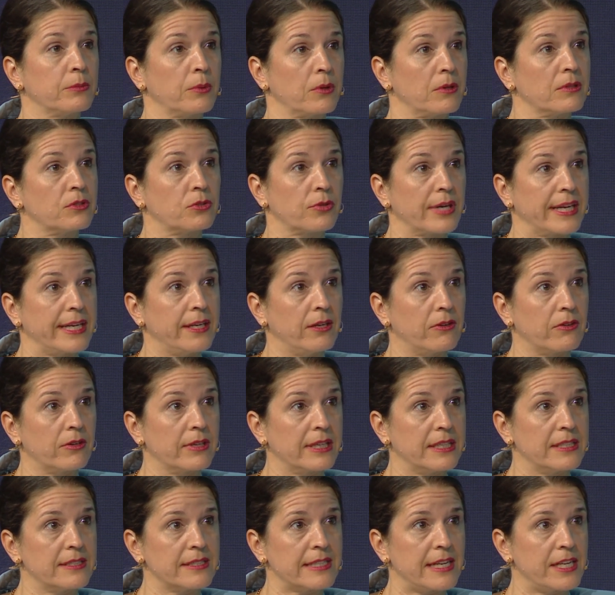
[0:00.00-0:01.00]
World Trade
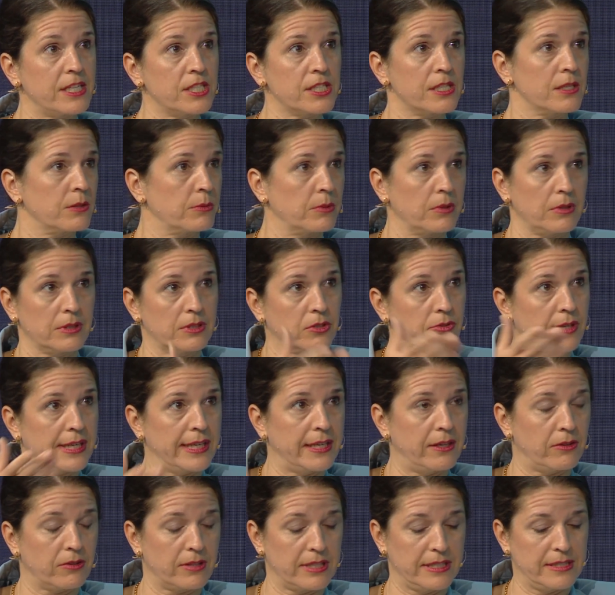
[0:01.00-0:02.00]
Organization. The World
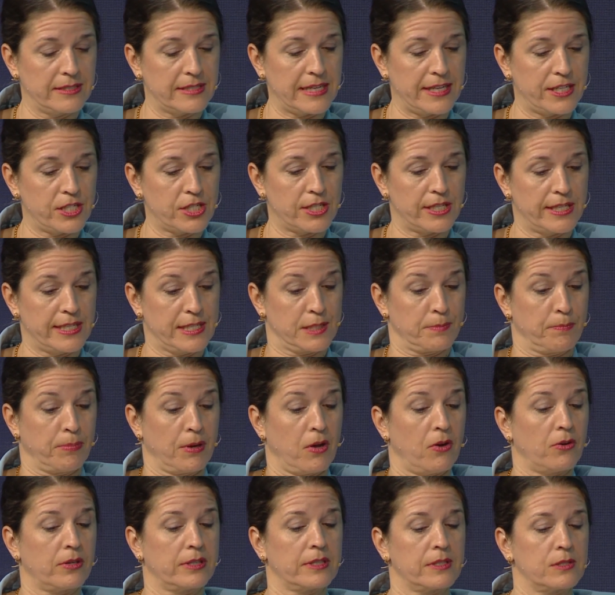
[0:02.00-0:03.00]
Trade Organization is
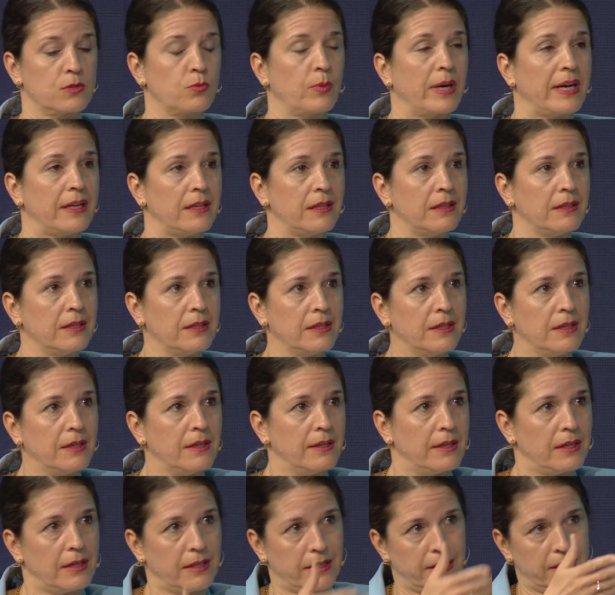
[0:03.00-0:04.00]
blocked as well.
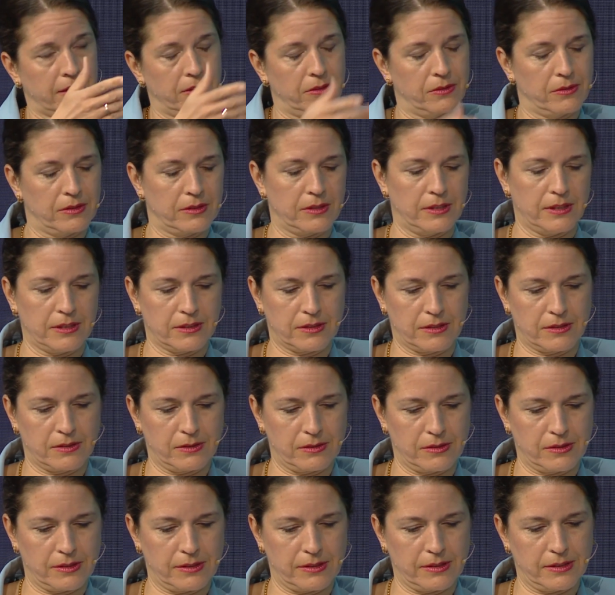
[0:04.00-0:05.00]

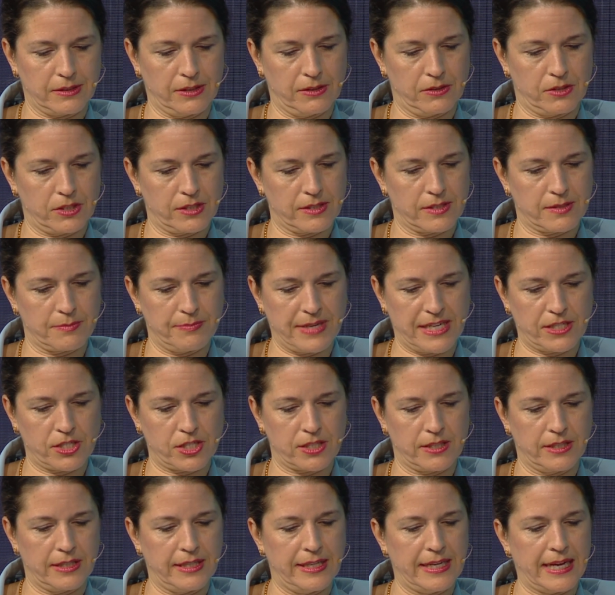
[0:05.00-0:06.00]
You just
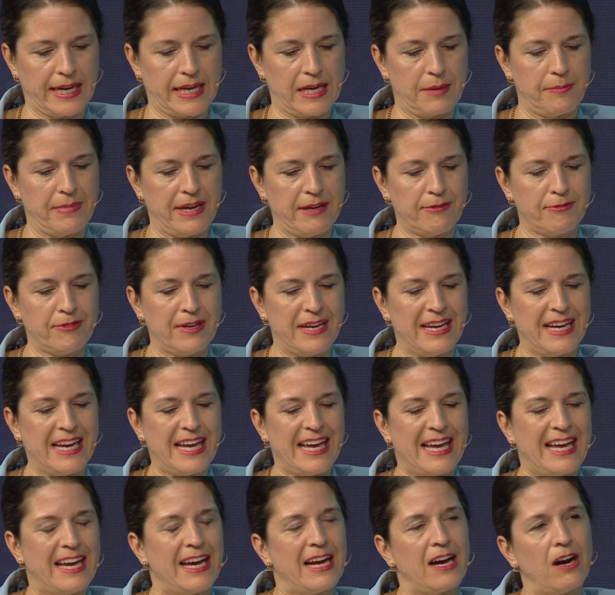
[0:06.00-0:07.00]
mentioned the IMF.
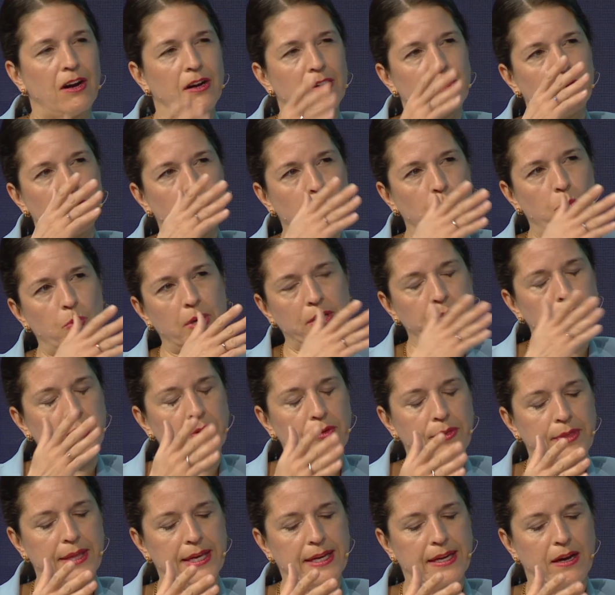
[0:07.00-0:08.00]
What do you
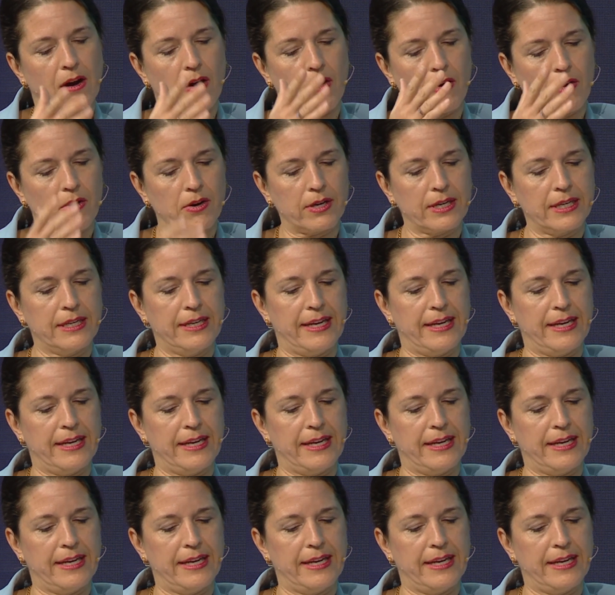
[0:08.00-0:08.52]
think are the